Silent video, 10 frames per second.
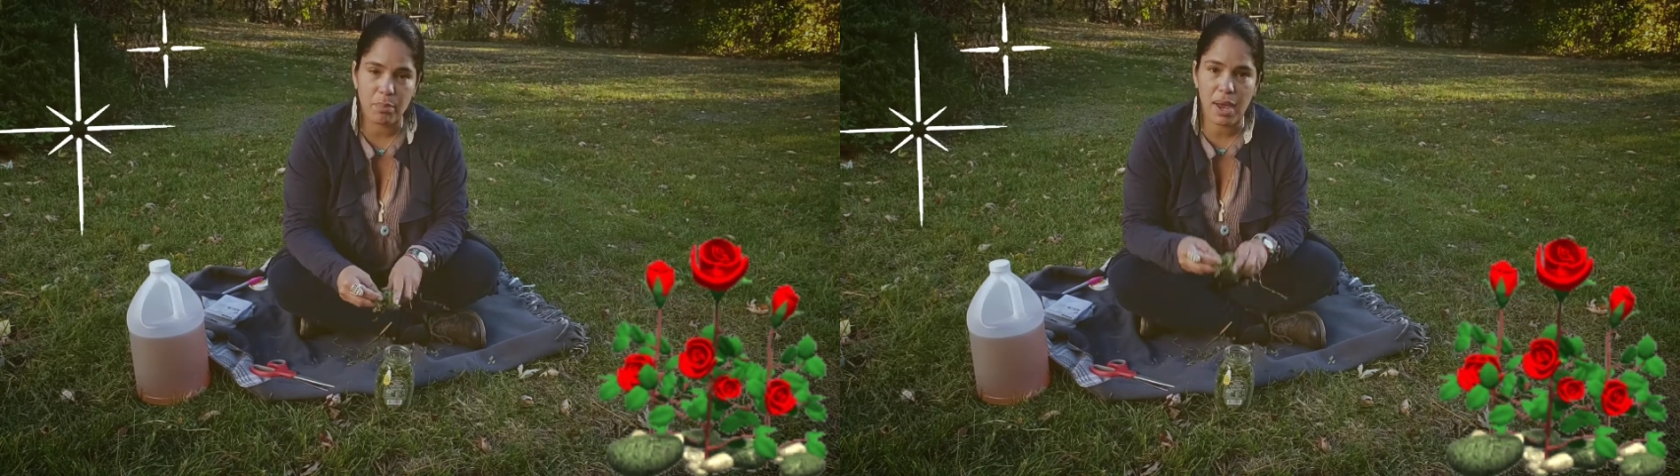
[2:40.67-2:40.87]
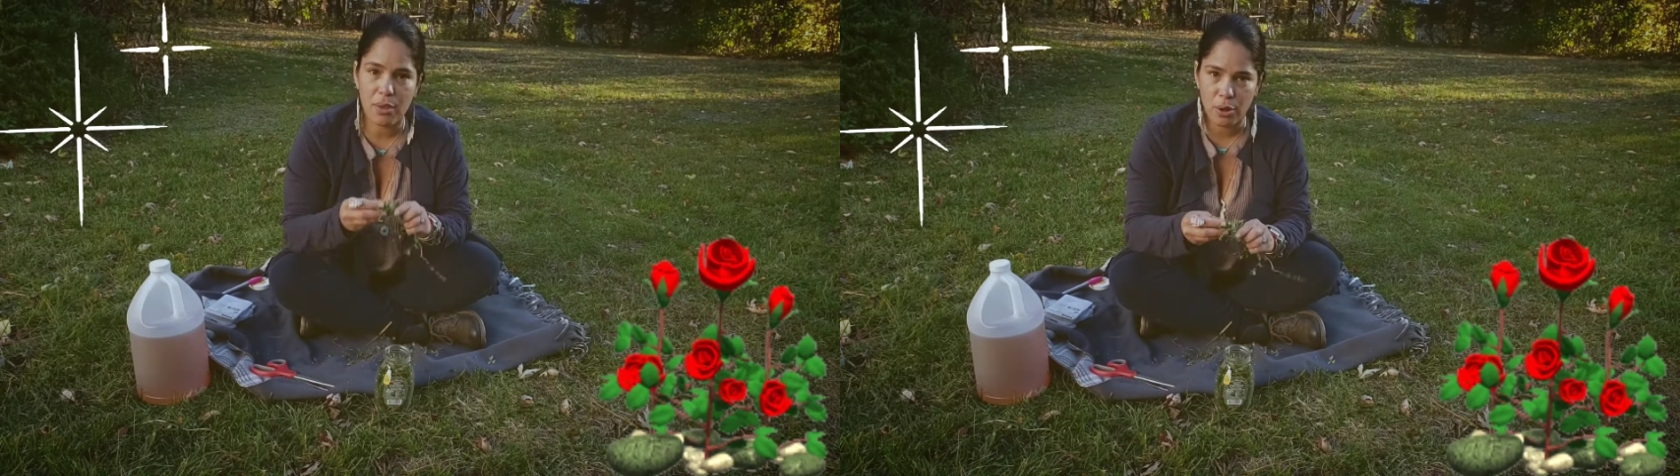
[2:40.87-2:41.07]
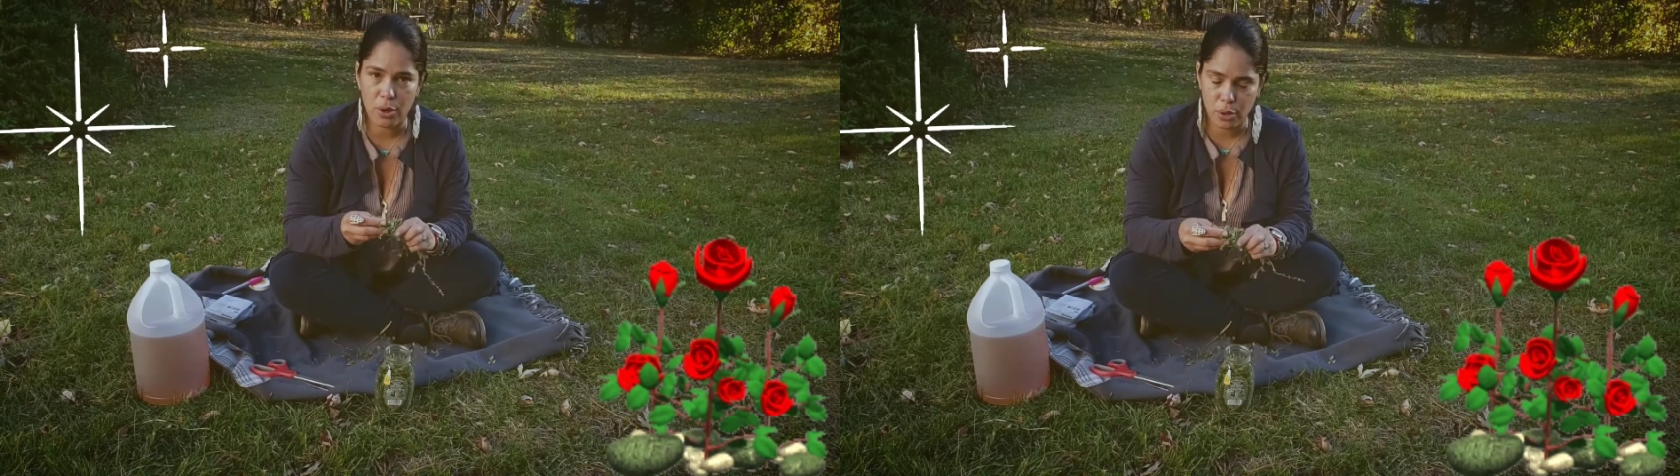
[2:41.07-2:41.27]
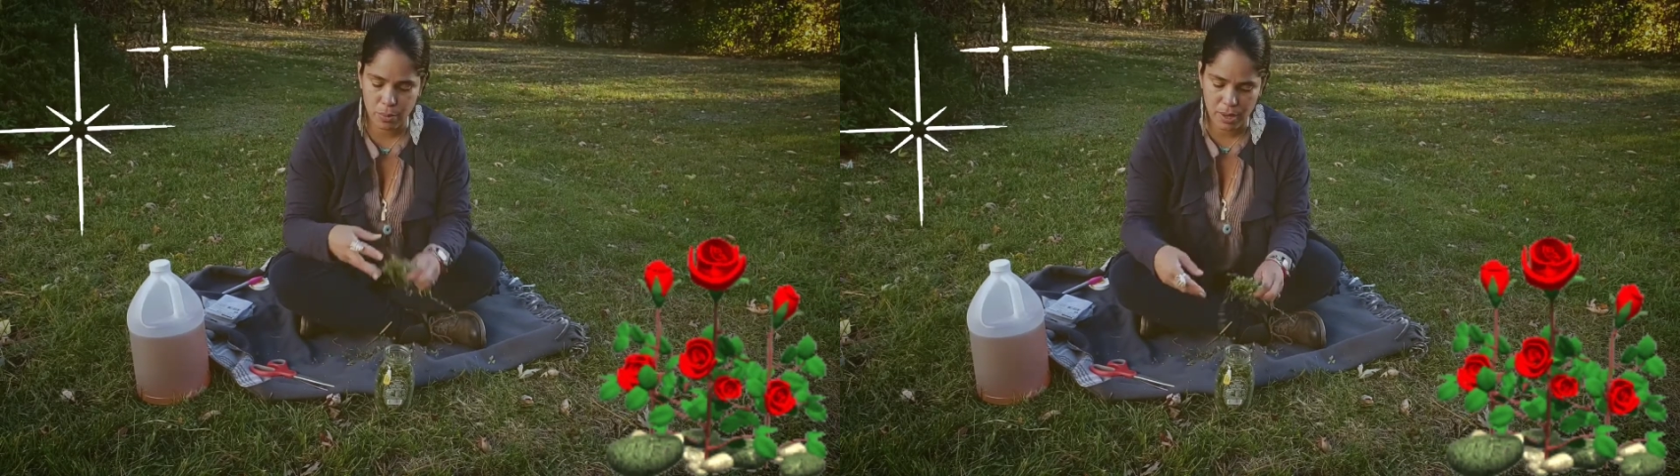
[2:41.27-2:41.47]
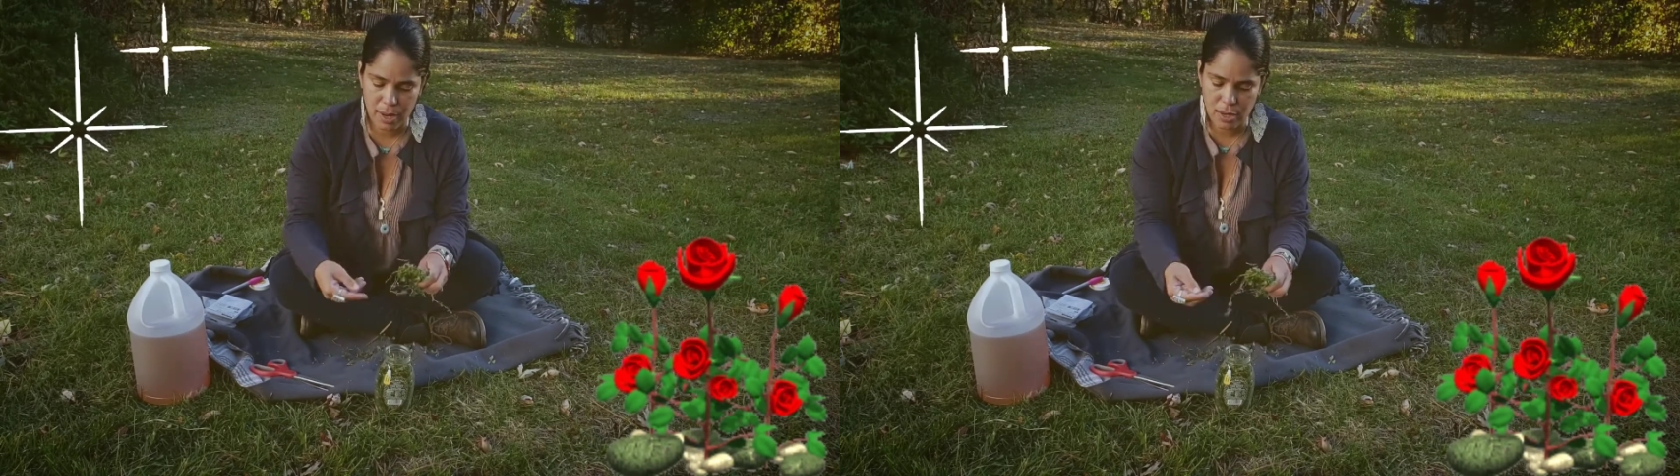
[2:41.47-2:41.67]
by the herb
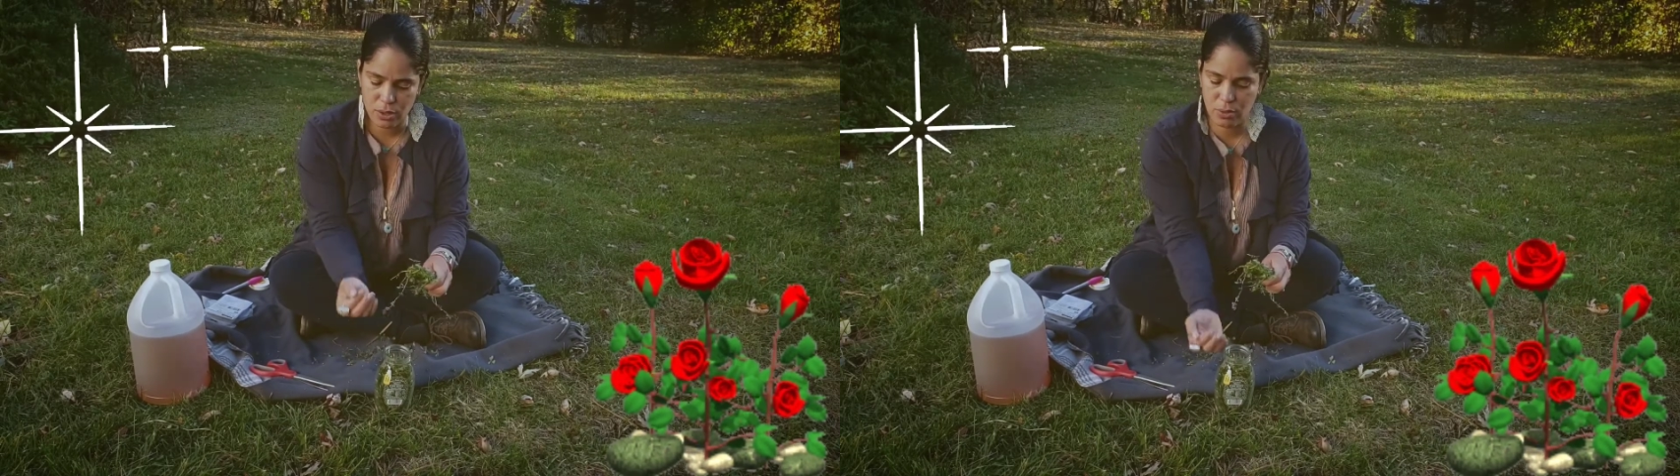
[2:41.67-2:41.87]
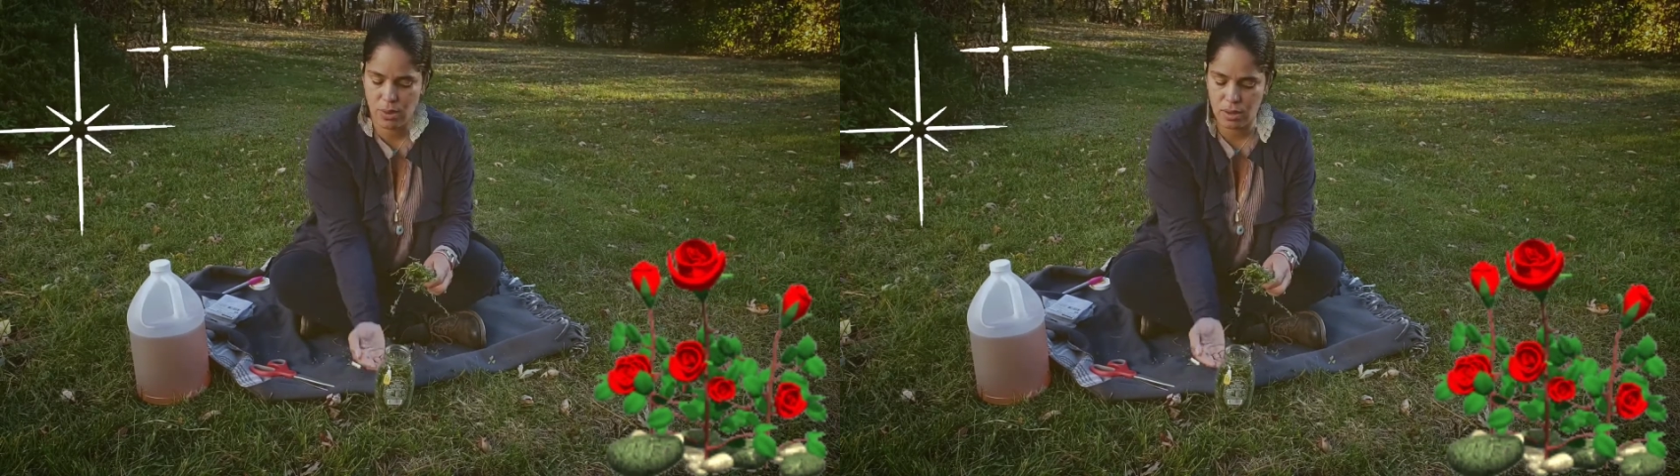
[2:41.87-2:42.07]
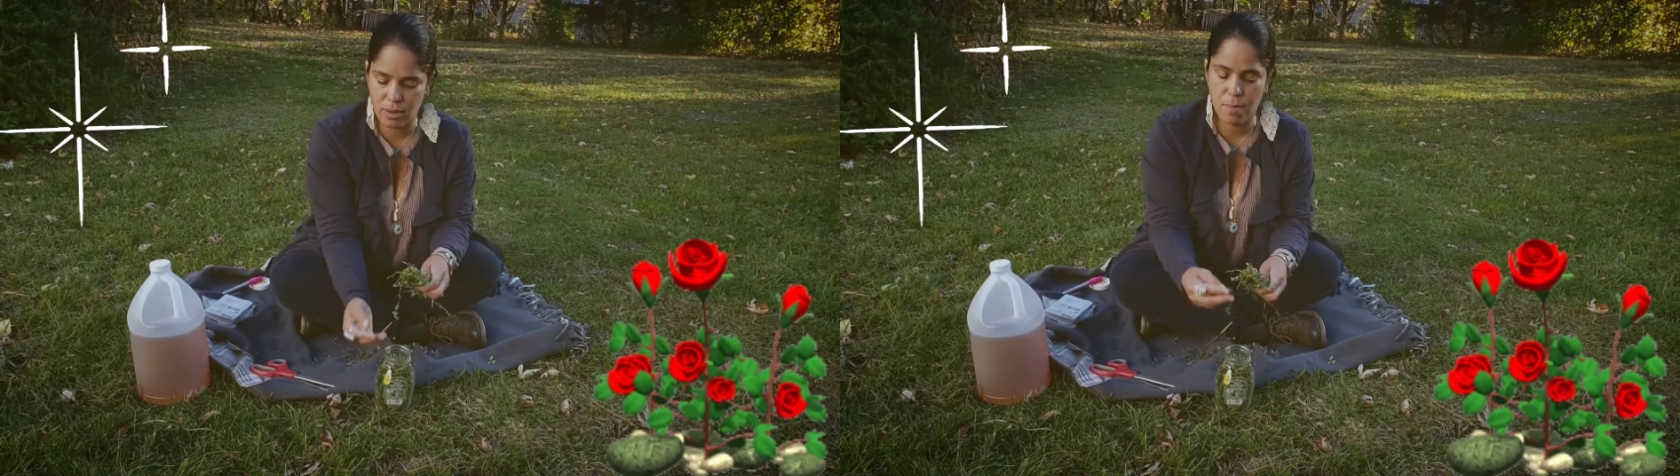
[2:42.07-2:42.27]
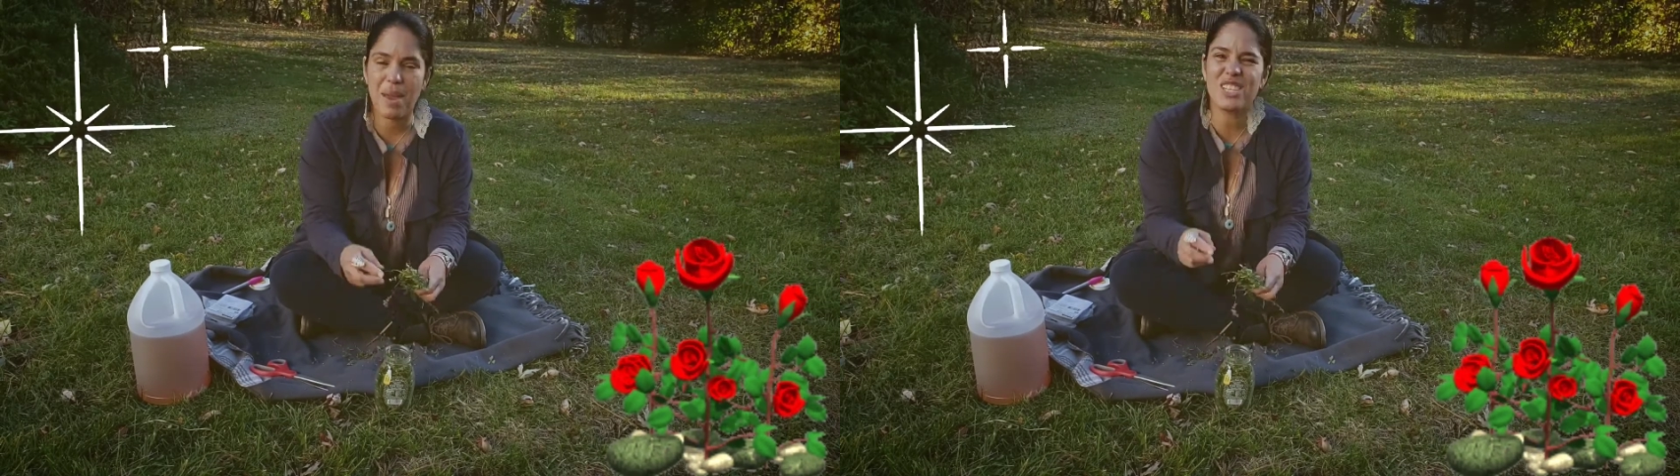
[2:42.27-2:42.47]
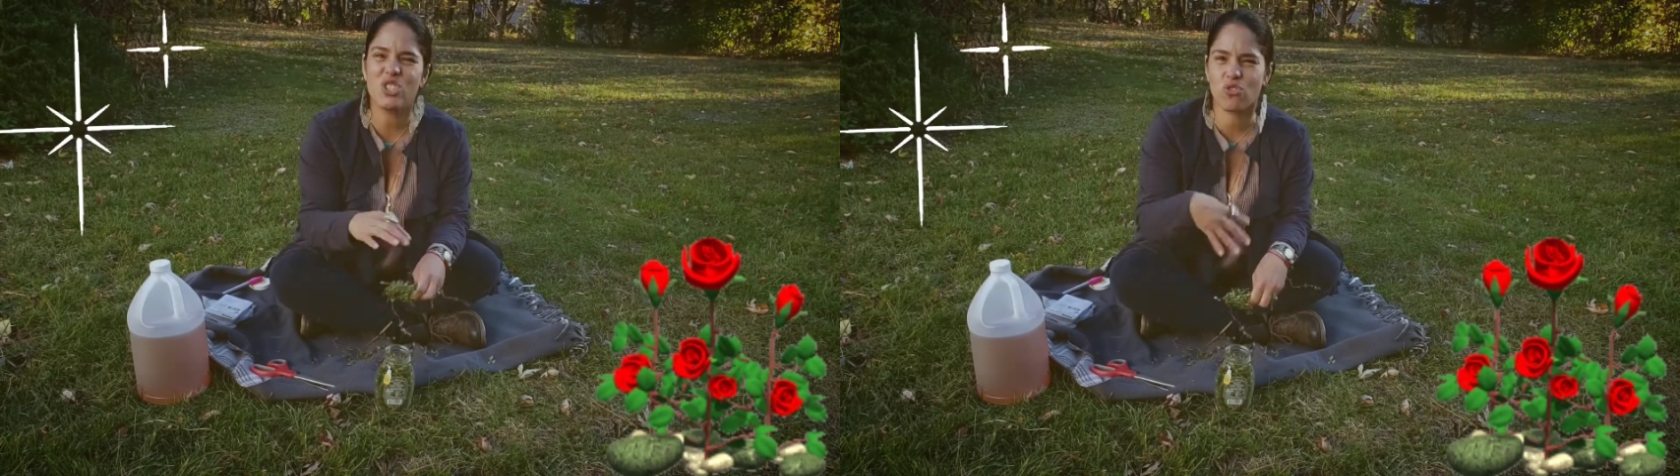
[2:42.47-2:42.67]
into the
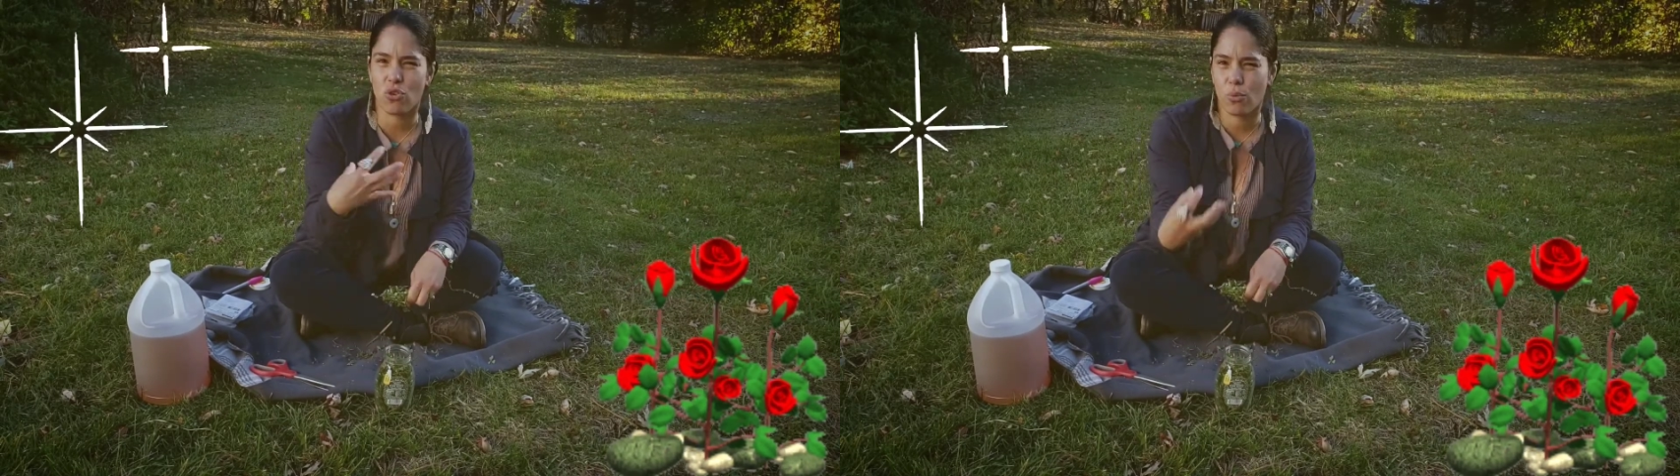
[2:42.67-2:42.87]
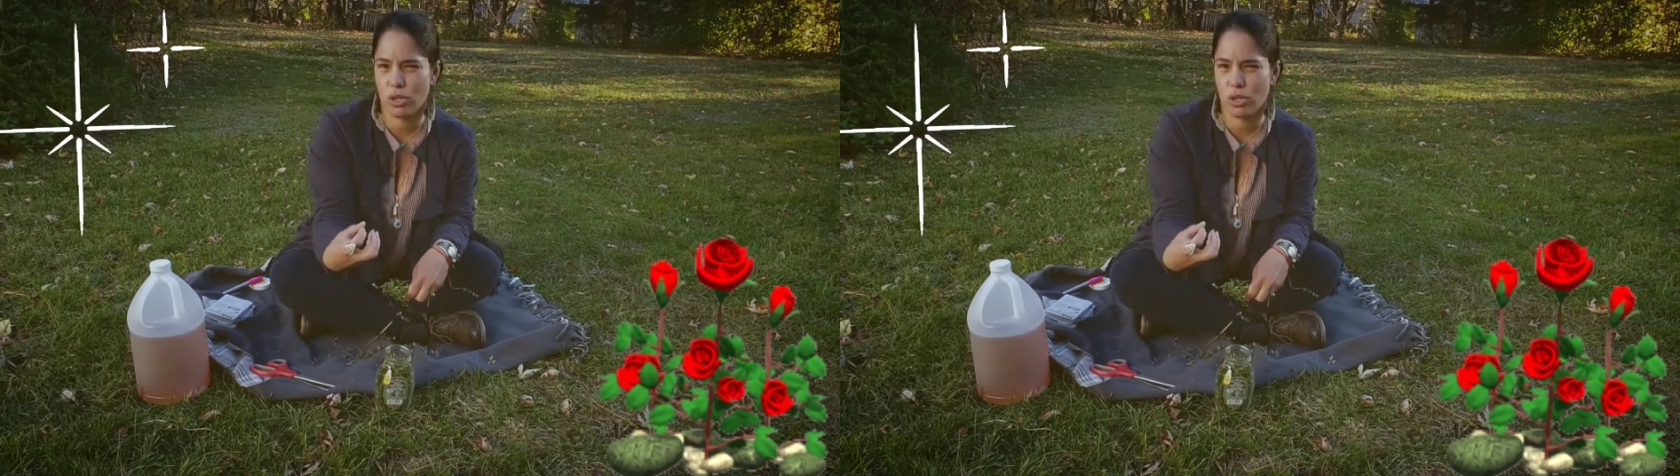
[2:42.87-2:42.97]
menstruum,